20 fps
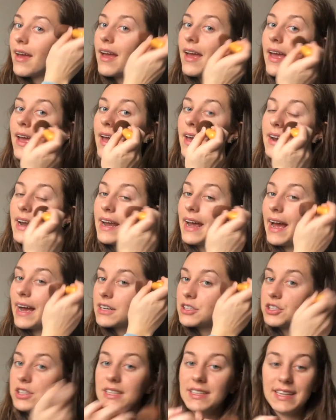And I
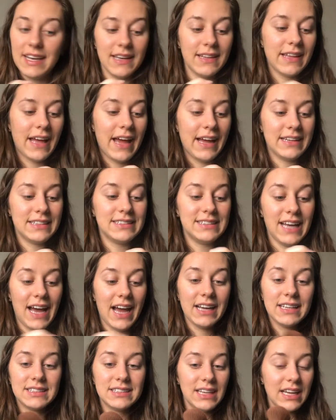actually take that exact
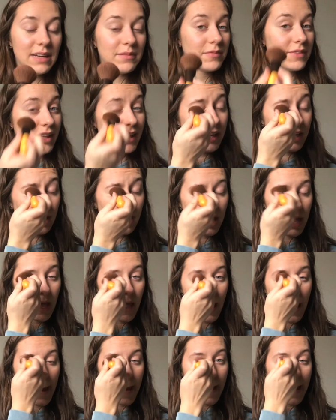same thing
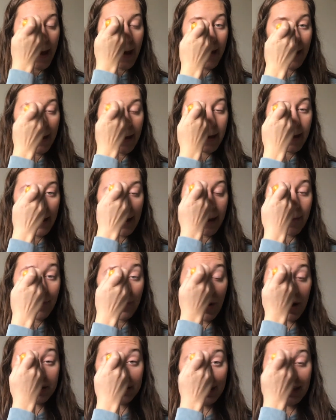
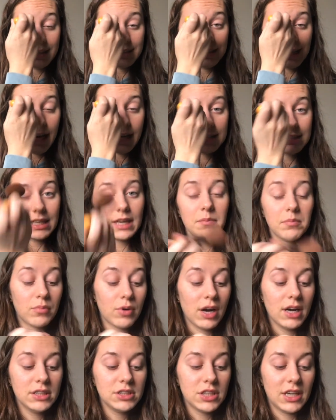on the exact same
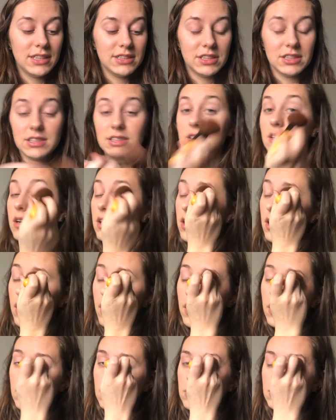brush and just
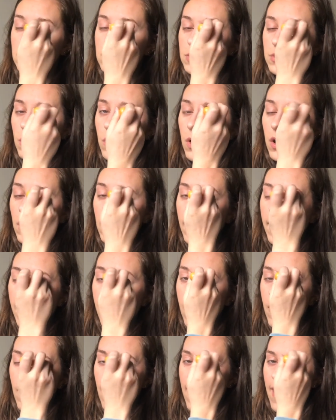swirl it
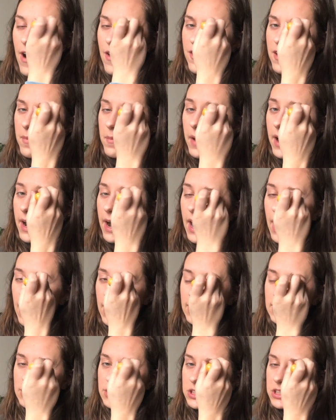around in my
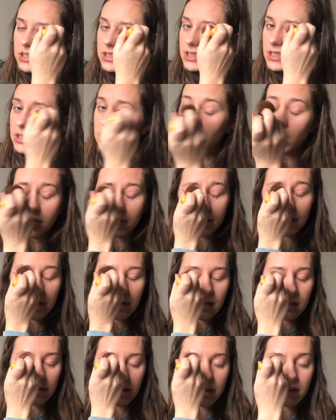eyes just to darken
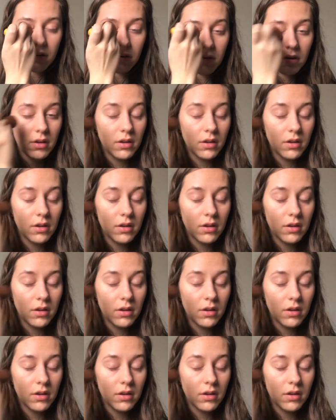a little.